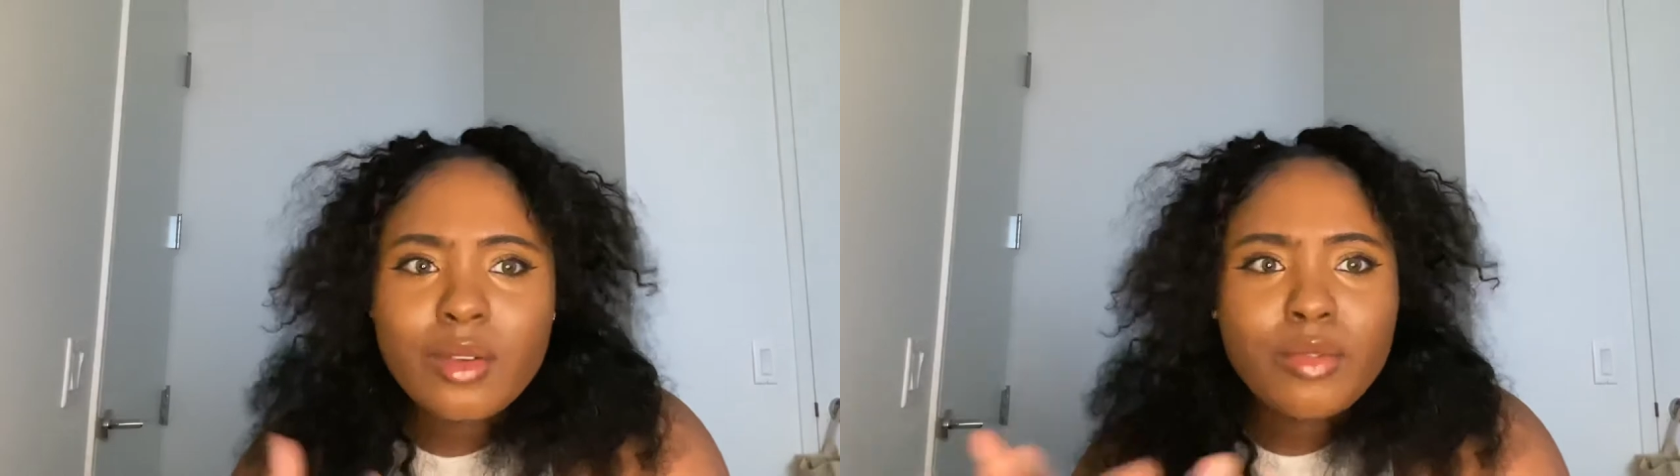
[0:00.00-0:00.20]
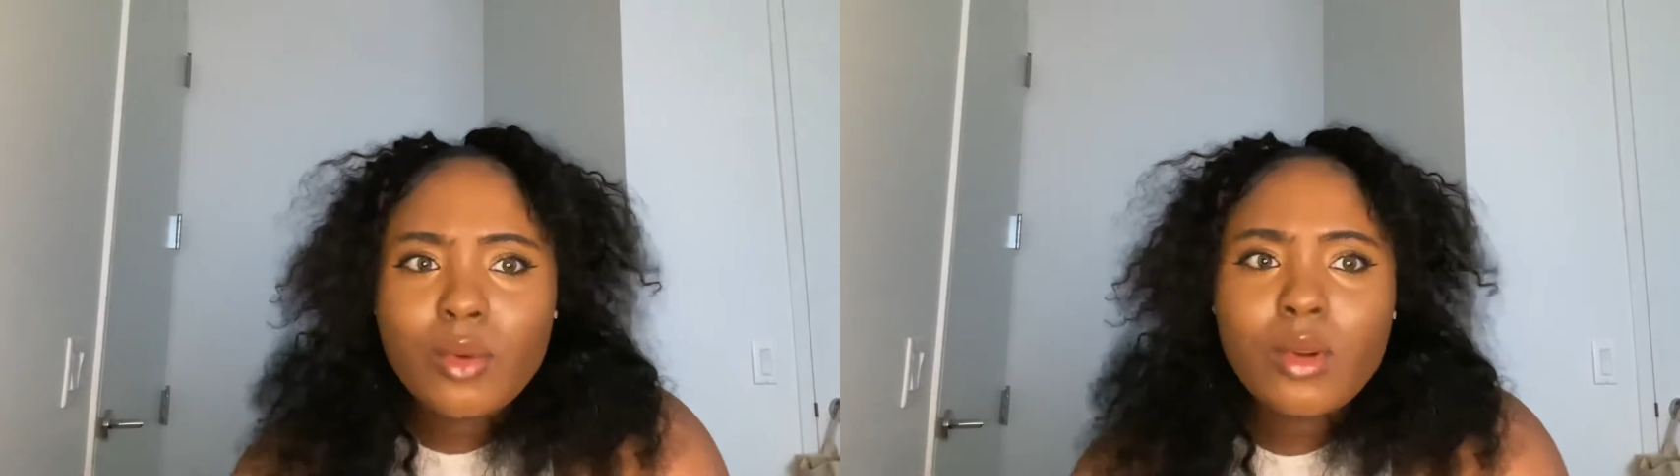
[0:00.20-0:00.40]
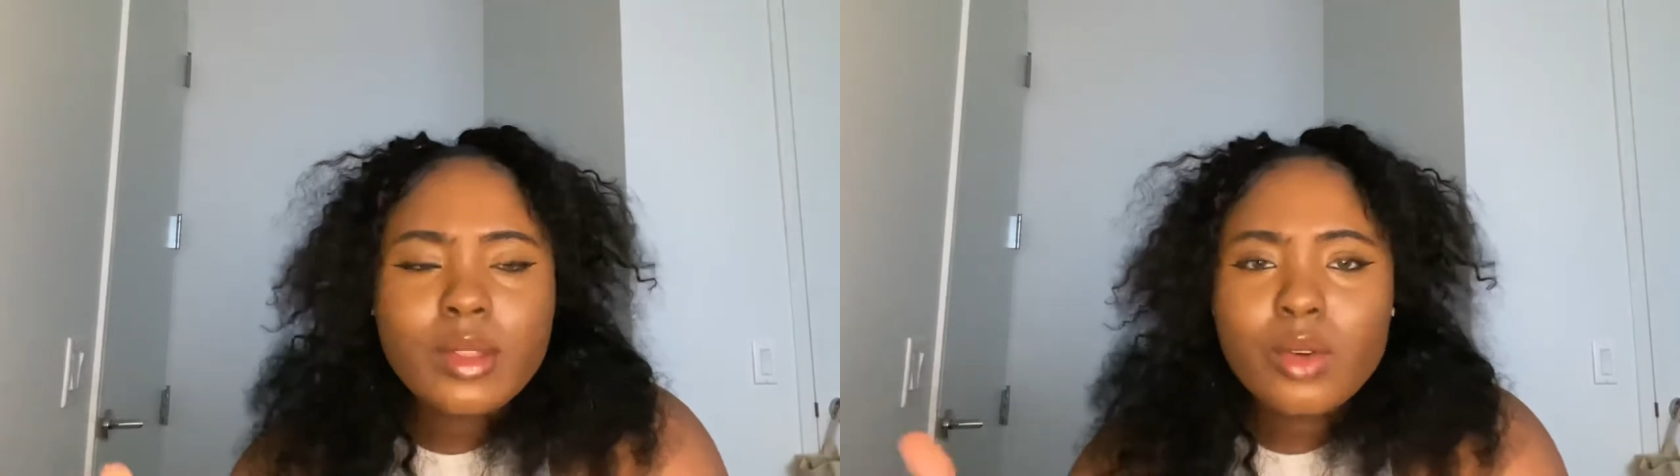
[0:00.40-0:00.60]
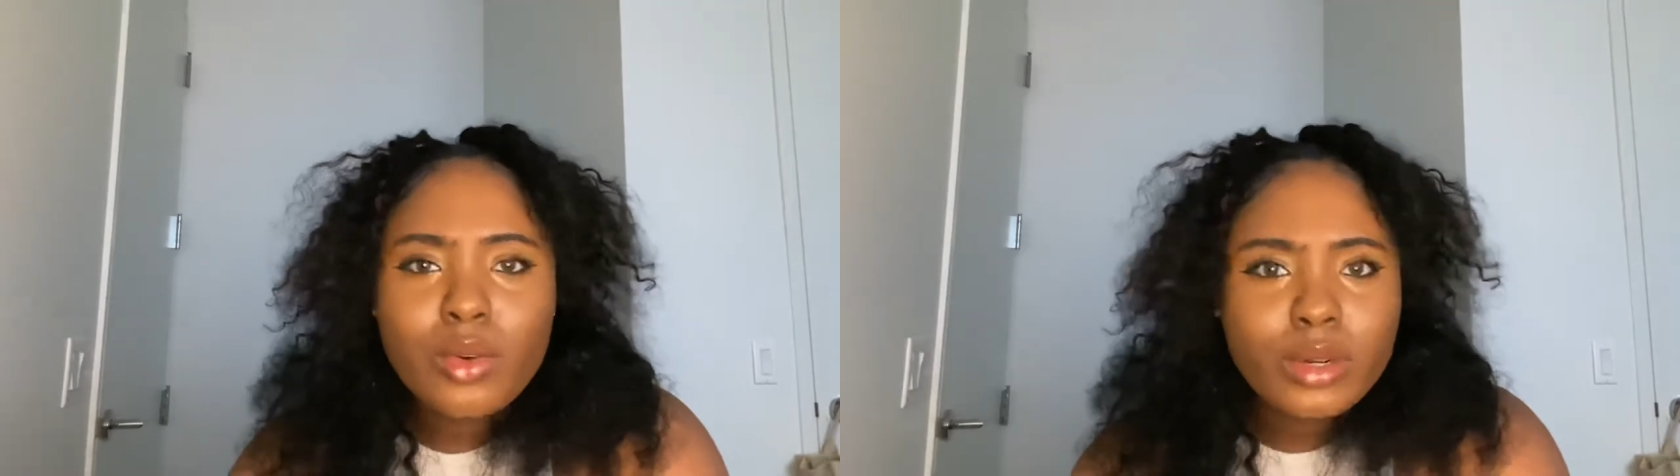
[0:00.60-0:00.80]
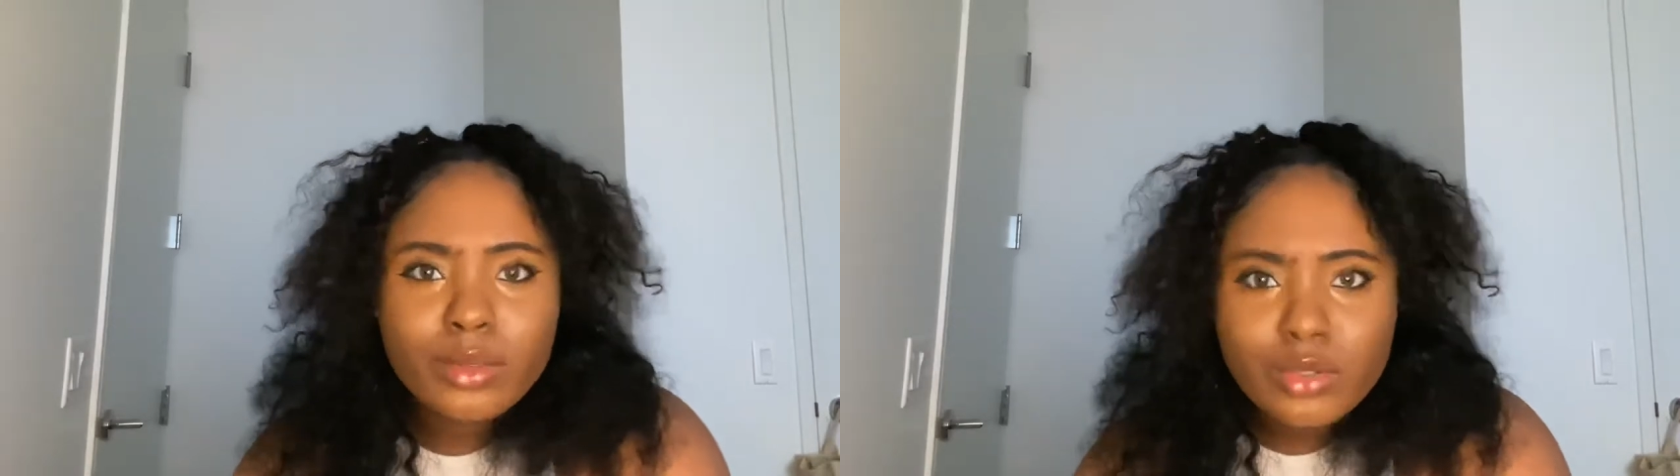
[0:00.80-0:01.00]
for the
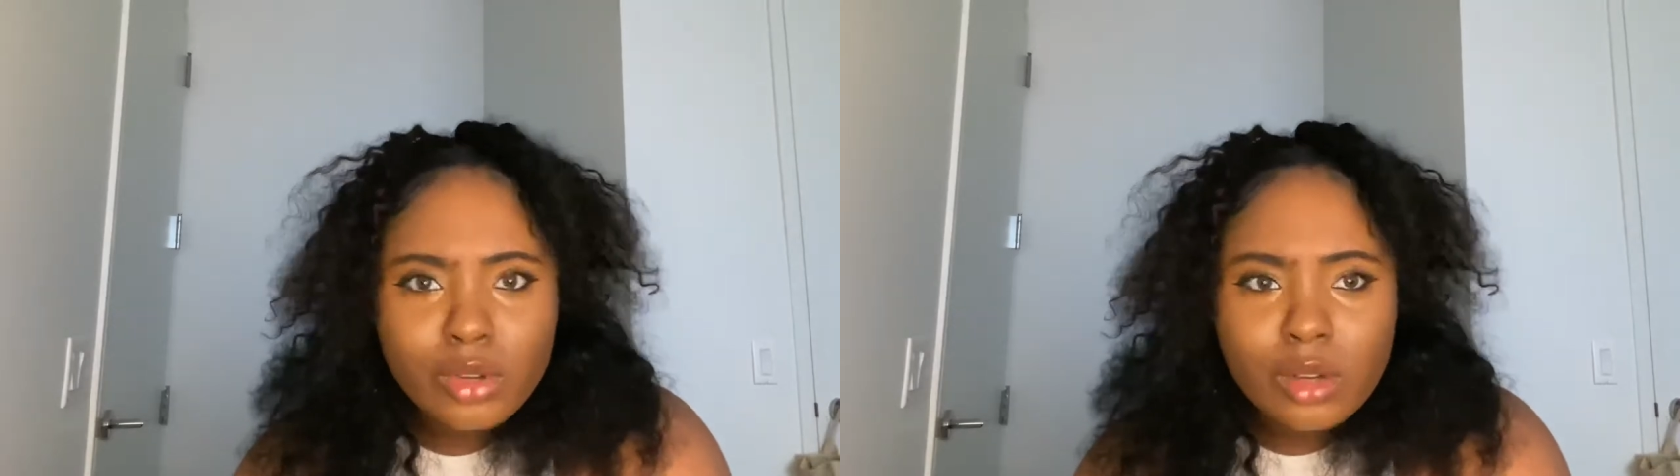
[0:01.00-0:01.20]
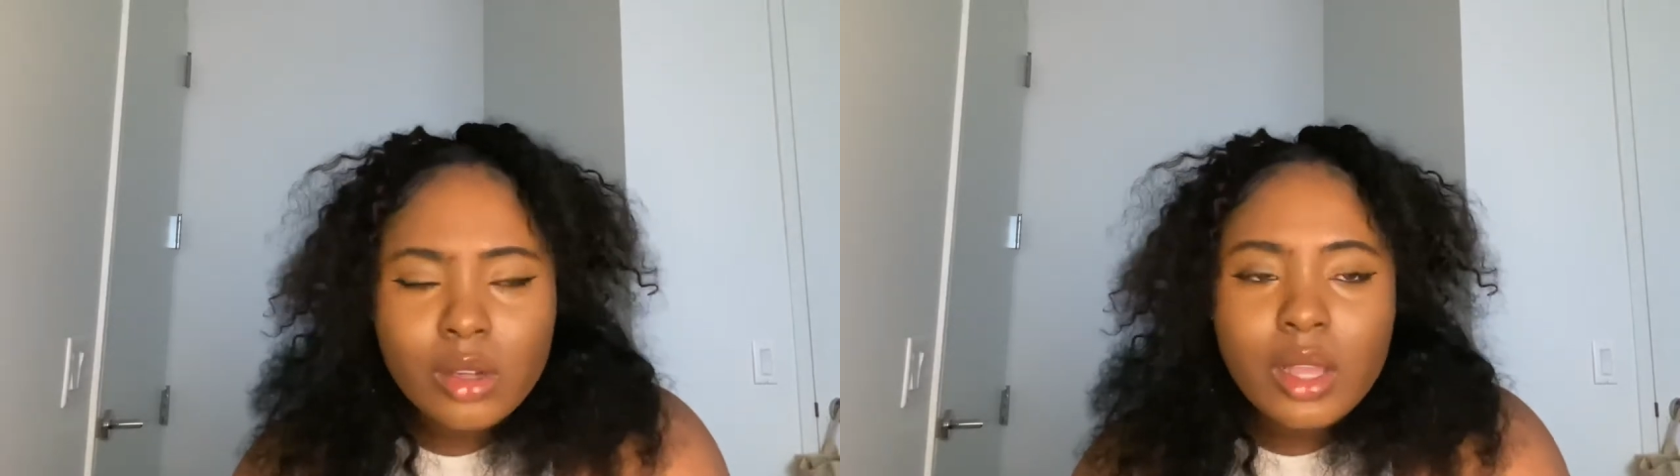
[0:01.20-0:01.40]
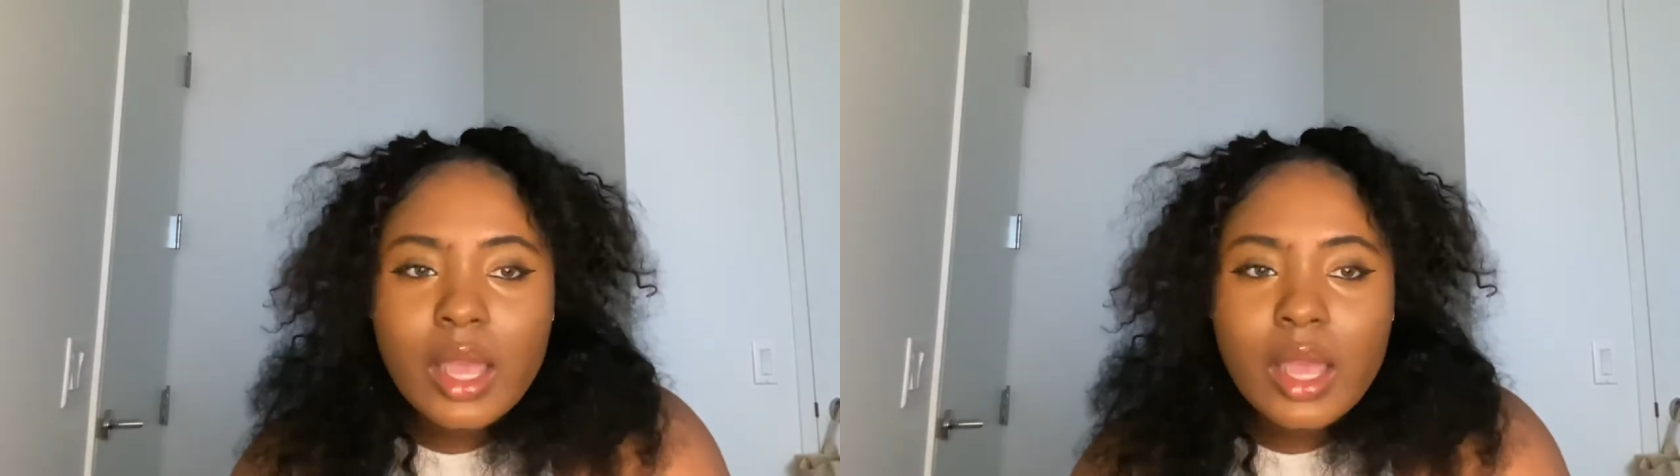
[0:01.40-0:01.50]
order of draw,